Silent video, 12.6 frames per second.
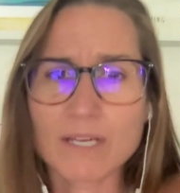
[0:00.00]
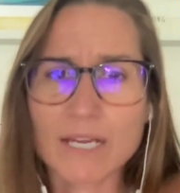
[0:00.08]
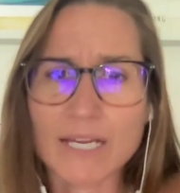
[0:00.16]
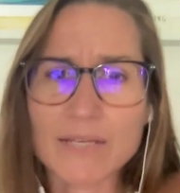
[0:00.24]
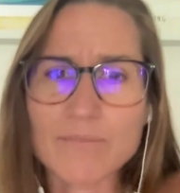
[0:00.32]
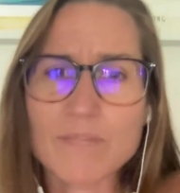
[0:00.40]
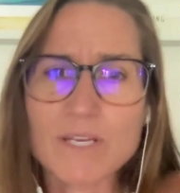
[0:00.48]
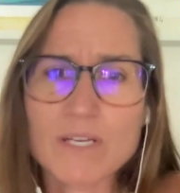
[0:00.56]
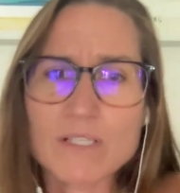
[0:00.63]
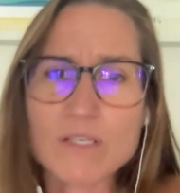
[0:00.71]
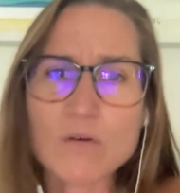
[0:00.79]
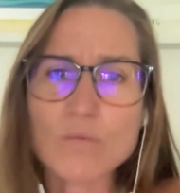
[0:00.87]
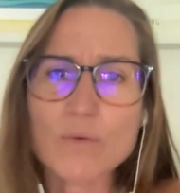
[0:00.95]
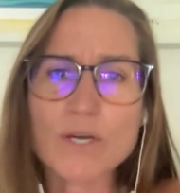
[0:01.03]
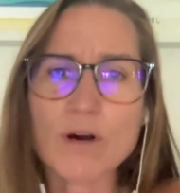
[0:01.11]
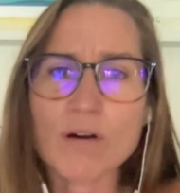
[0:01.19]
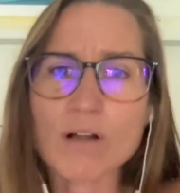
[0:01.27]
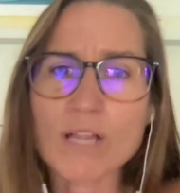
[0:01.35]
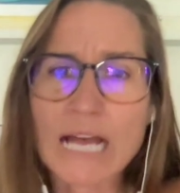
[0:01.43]
Okay, so we
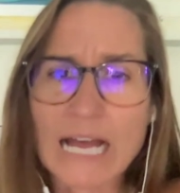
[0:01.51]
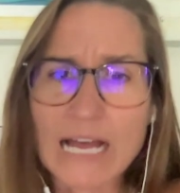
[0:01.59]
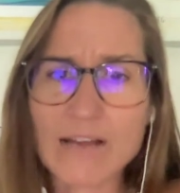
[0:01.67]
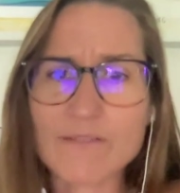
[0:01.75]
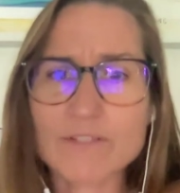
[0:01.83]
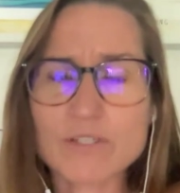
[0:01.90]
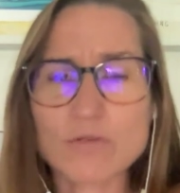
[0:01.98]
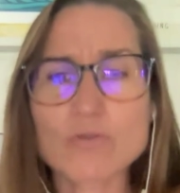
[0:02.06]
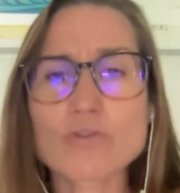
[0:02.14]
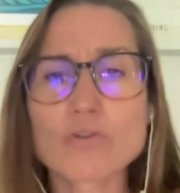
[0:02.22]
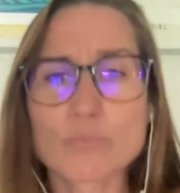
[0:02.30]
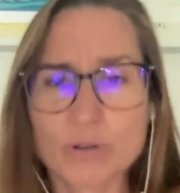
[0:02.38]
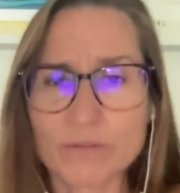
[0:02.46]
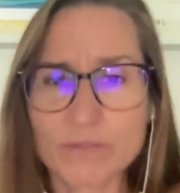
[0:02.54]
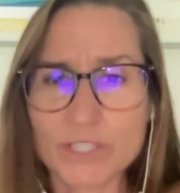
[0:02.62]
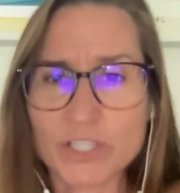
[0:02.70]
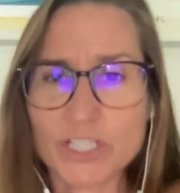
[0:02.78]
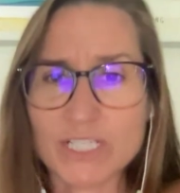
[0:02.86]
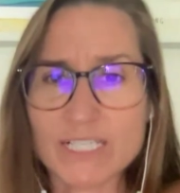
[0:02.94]
all have social
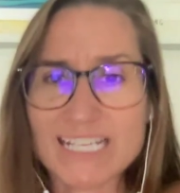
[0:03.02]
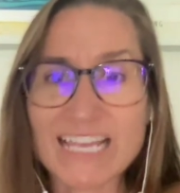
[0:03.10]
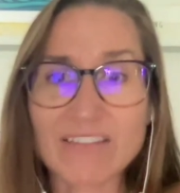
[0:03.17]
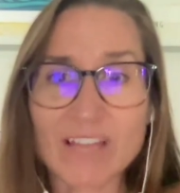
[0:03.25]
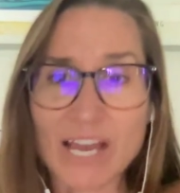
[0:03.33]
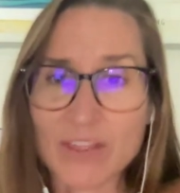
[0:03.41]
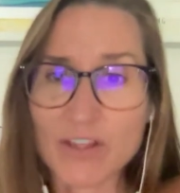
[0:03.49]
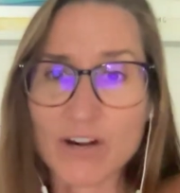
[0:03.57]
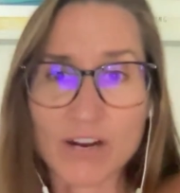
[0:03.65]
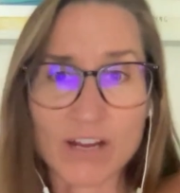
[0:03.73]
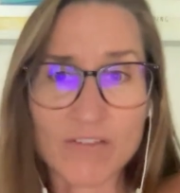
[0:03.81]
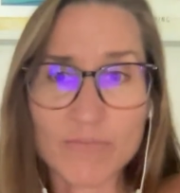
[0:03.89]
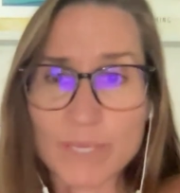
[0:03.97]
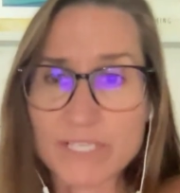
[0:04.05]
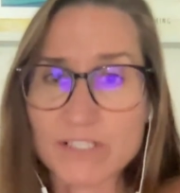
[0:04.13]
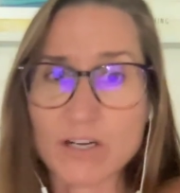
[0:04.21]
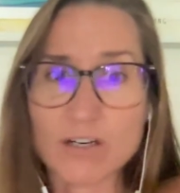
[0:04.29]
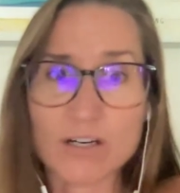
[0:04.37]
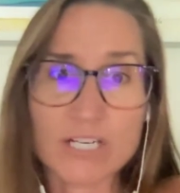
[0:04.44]
privileges and lack thereof
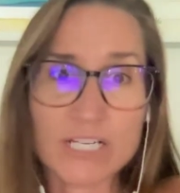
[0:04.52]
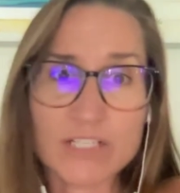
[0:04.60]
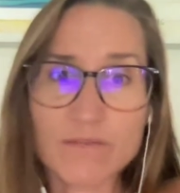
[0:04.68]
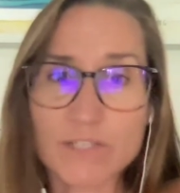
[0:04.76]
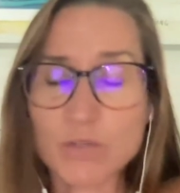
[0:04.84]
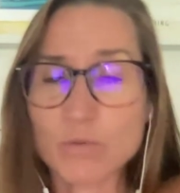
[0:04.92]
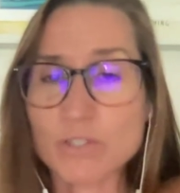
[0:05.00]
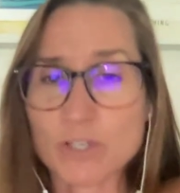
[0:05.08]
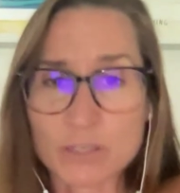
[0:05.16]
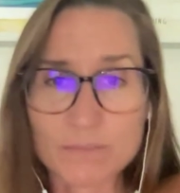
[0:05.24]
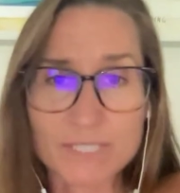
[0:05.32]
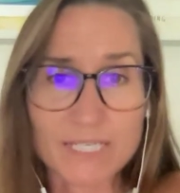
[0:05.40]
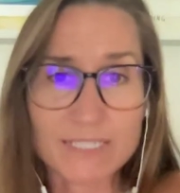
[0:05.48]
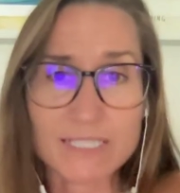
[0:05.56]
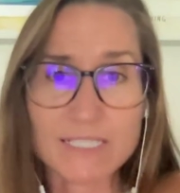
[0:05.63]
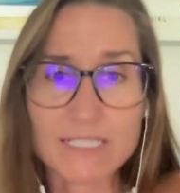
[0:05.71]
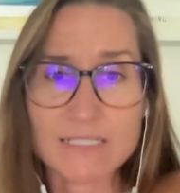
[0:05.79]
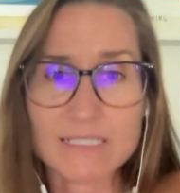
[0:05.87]
based on our individual circumstances,